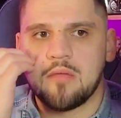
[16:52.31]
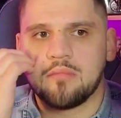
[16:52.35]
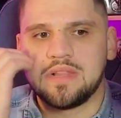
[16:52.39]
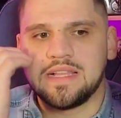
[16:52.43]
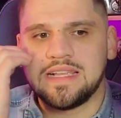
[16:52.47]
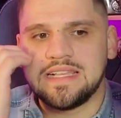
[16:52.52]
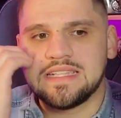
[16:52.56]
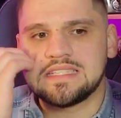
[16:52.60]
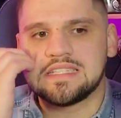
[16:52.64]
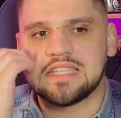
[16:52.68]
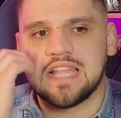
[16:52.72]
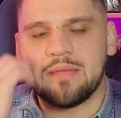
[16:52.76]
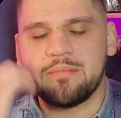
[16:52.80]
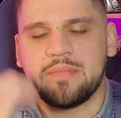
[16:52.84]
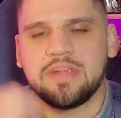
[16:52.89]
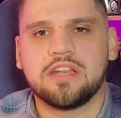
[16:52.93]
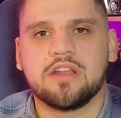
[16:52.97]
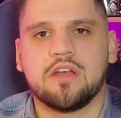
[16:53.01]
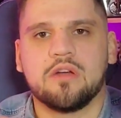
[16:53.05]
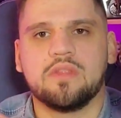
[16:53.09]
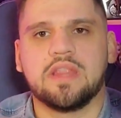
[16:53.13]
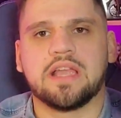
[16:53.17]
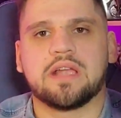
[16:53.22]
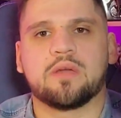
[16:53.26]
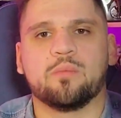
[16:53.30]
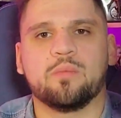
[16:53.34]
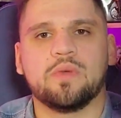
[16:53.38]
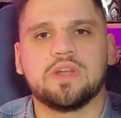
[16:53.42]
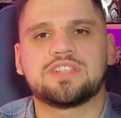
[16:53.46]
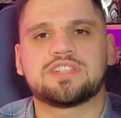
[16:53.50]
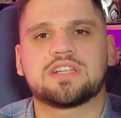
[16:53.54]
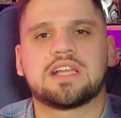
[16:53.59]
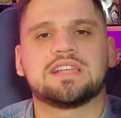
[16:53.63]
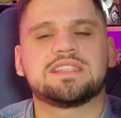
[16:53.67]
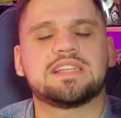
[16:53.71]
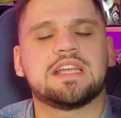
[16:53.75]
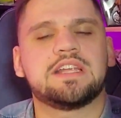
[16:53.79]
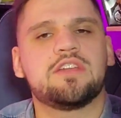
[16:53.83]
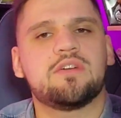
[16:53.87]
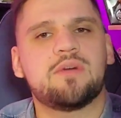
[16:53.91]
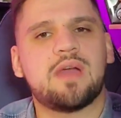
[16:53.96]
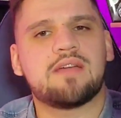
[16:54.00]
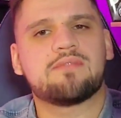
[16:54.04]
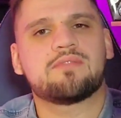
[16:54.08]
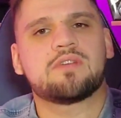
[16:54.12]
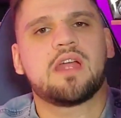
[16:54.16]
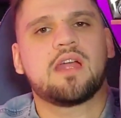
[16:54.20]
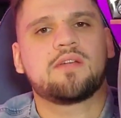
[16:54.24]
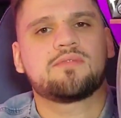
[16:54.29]
Please let me know like which, because I know
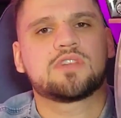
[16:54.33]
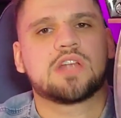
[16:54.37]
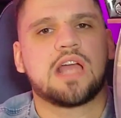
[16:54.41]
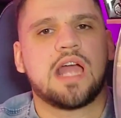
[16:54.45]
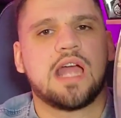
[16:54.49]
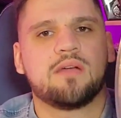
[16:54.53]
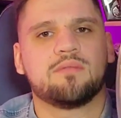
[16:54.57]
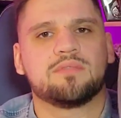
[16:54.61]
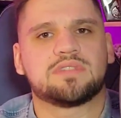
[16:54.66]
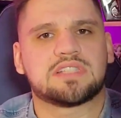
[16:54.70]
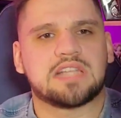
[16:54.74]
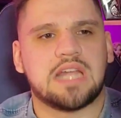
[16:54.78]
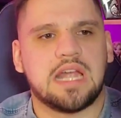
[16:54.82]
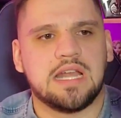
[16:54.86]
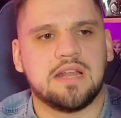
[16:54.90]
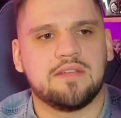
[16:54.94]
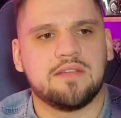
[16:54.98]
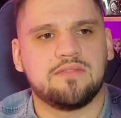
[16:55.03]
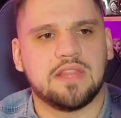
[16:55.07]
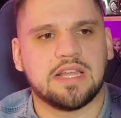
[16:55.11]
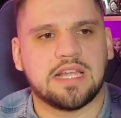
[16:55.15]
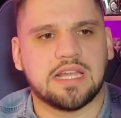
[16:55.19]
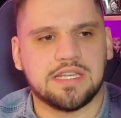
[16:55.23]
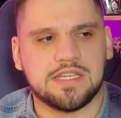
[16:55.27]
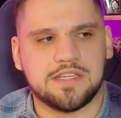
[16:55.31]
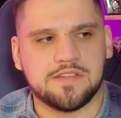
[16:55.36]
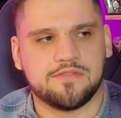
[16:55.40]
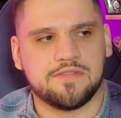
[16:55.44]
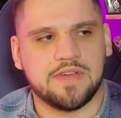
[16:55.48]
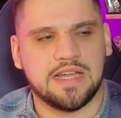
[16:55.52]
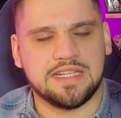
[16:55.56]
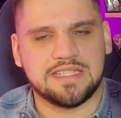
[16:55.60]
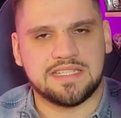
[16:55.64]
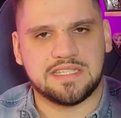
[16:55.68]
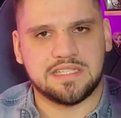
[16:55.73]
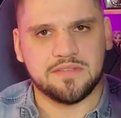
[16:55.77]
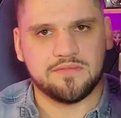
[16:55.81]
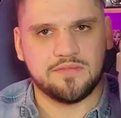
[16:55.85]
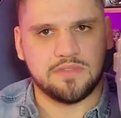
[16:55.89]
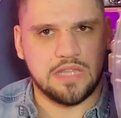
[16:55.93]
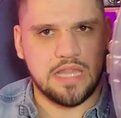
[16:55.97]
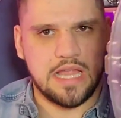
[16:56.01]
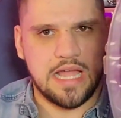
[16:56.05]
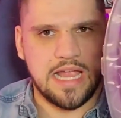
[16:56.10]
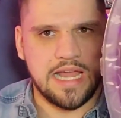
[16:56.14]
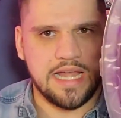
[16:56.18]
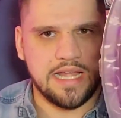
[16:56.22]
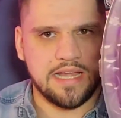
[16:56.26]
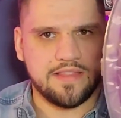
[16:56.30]
Ever After High was kind of like a divisive
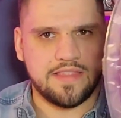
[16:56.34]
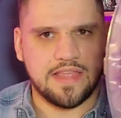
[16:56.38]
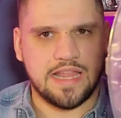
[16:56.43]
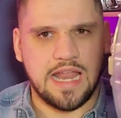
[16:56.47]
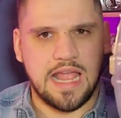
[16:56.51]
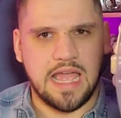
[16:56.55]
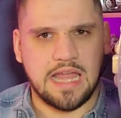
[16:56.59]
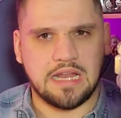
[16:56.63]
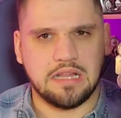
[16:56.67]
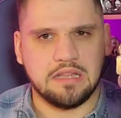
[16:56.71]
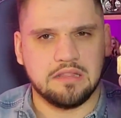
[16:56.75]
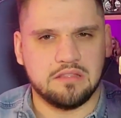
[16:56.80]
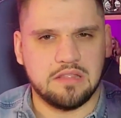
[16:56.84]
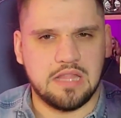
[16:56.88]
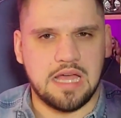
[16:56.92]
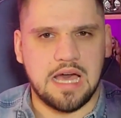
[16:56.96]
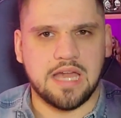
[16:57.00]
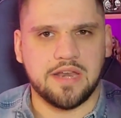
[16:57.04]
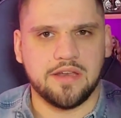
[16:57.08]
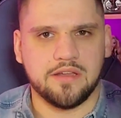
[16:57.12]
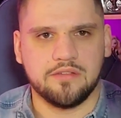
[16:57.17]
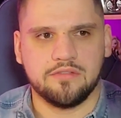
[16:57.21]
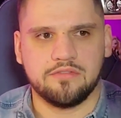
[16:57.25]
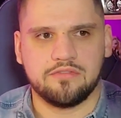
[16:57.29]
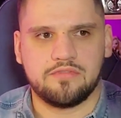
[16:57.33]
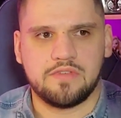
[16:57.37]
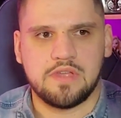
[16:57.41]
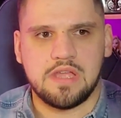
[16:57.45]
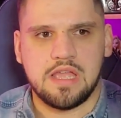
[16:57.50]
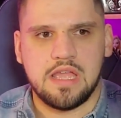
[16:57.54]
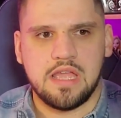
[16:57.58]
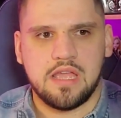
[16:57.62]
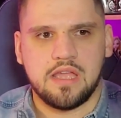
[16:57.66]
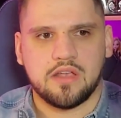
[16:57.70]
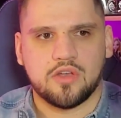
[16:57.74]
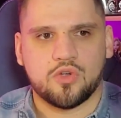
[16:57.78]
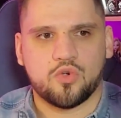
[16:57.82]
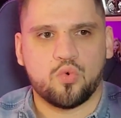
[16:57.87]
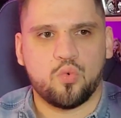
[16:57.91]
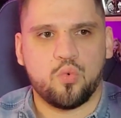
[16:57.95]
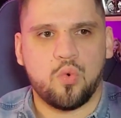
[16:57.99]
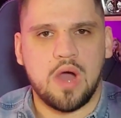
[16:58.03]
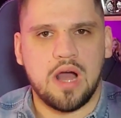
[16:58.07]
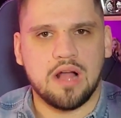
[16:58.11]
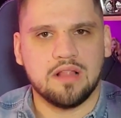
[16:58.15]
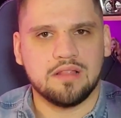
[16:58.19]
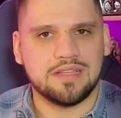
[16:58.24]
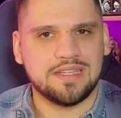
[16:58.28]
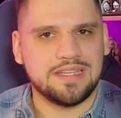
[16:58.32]
line that had a lot of
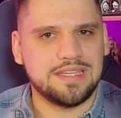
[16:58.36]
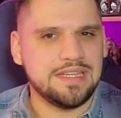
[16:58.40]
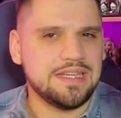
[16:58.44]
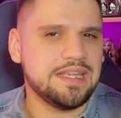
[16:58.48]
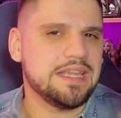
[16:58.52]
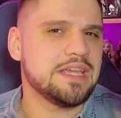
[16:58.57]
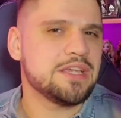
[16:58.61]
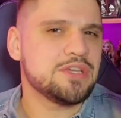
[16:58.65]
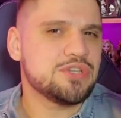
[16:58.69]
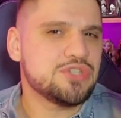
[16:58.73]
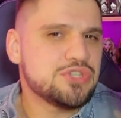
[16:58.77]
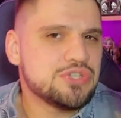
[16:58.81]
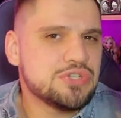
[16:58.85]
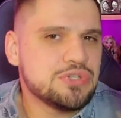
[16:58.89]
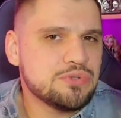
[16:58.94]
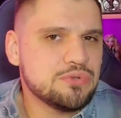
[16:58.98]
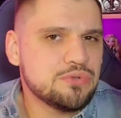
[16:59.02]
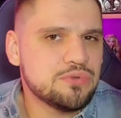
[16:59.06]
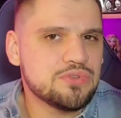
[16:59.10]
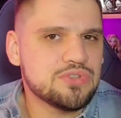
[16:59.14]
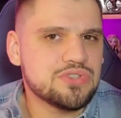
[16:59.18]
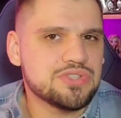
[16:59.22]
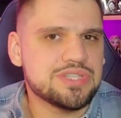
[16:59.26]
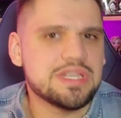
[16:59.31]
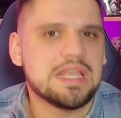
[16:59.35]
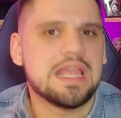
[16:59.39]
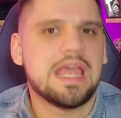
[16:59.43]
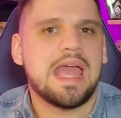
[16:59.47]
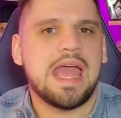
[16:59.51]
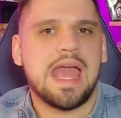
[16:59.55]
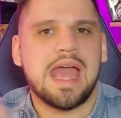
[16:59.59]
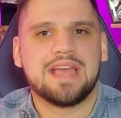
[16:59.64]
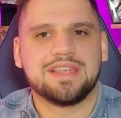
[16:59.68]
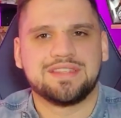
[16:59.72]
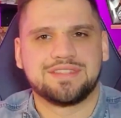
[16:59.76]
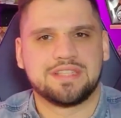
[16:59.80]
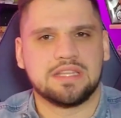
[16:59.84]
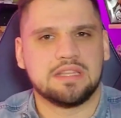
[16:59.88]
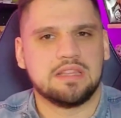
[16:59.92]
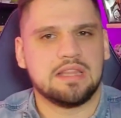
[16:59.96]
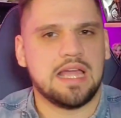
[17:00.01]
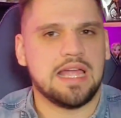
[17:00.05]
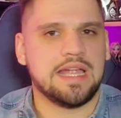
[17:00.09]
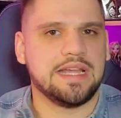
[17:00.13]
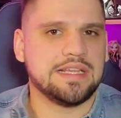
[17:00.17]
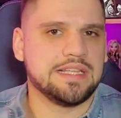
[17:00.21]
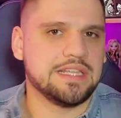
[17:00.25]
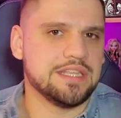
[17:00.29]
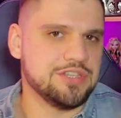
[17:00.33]
quality issues as the
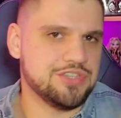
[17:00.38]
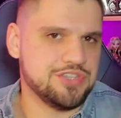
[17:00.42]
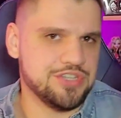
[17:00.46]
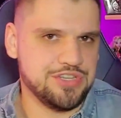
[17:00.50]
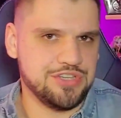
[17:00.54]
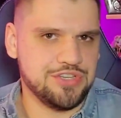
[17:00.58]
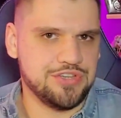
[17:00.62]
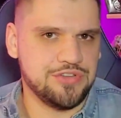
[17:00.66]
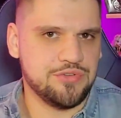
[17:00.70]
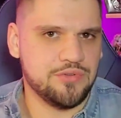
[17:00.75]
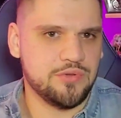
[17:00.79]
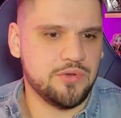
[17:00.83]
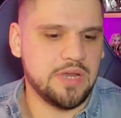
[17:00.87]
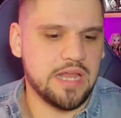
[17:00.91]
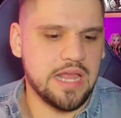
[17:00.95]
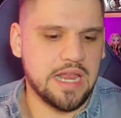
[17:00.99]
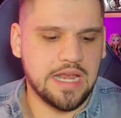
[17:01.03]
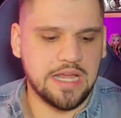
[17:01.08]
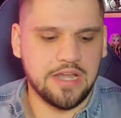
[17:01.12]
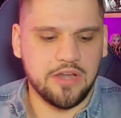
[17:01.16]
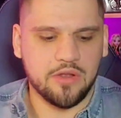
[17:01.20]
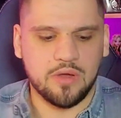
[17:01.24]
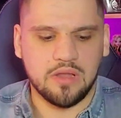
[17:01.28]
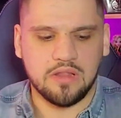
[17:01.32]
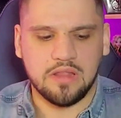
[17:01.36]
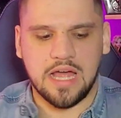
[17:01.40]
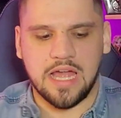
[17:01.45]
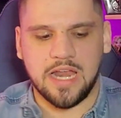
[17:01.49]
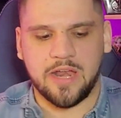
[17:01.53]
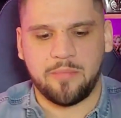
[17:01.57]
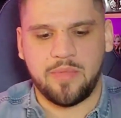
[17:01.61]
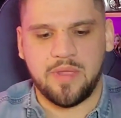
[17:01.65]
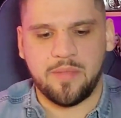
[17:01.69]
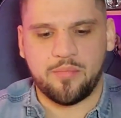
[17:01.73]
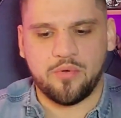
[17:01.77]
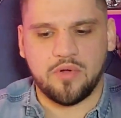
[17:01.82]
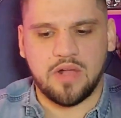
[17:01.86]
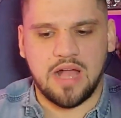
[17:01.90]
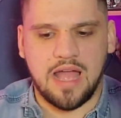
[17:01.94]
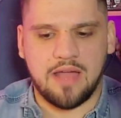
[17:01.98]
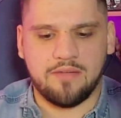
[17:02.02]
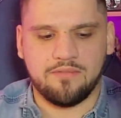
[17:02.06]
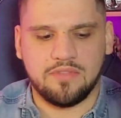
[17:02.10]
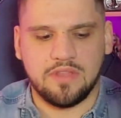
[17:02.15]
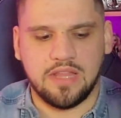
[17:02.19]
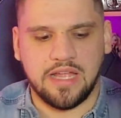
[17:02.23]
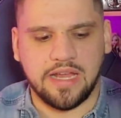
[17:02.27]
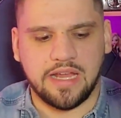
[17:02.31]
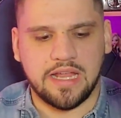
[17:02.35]
line continued. And I know a lot of people
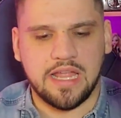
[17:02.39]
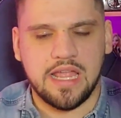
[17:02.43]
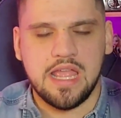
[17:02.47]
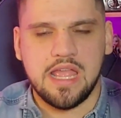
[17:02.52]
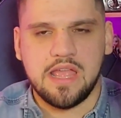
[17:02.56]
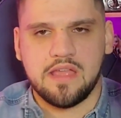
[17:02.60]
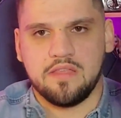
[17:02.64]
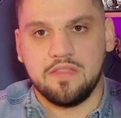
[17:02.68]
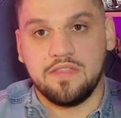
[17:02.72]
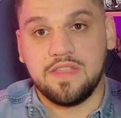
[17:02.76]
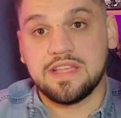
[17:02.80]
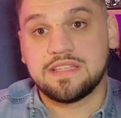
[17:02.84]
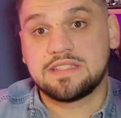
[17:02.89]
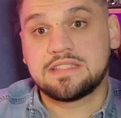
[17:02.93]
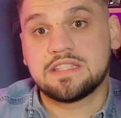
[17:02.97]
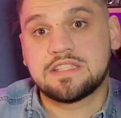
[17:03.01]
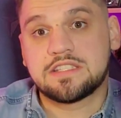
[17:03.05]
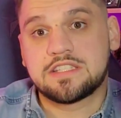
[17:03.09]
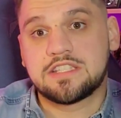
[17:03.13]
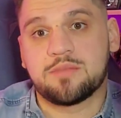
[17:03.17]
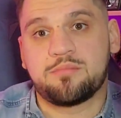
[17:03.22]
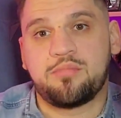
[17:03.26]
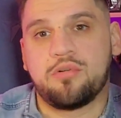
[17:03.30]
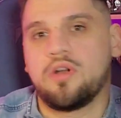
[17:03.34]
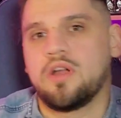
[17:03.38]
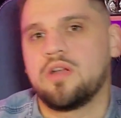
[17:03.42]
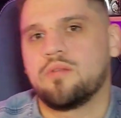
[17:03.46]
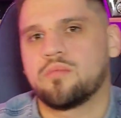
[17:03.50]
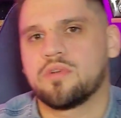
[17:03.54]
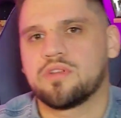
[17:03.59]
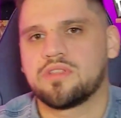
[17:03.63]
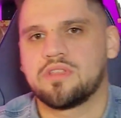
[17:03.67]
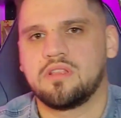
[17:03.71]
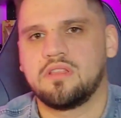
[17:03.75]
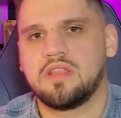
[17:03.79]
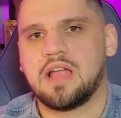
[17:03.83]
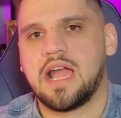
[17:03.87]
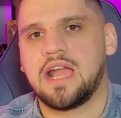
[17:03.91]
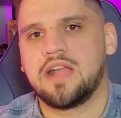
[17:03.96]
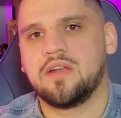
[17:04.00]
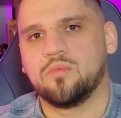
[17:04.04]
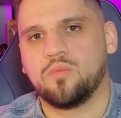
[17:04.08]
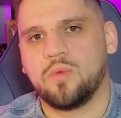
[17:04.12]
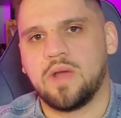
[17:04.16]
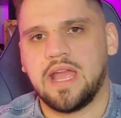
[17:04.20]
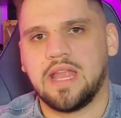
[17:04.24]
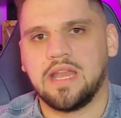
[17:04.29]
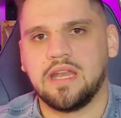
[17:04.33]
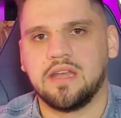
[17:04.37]
have like, this is the point where the
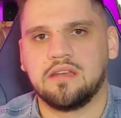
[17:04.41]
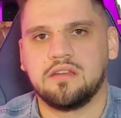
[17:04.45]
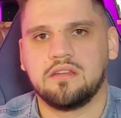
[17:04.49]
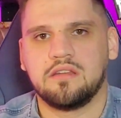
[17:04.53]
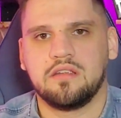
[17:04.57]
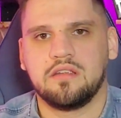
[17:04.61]
line went